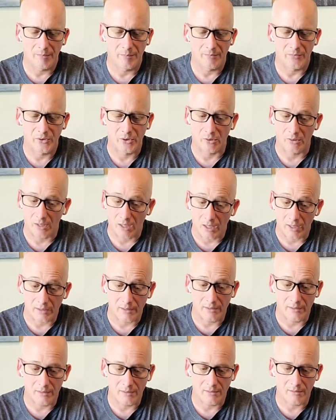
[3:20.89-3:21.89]

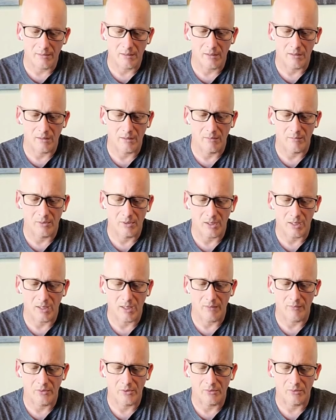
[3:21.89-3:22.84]
sulcatas, which I have a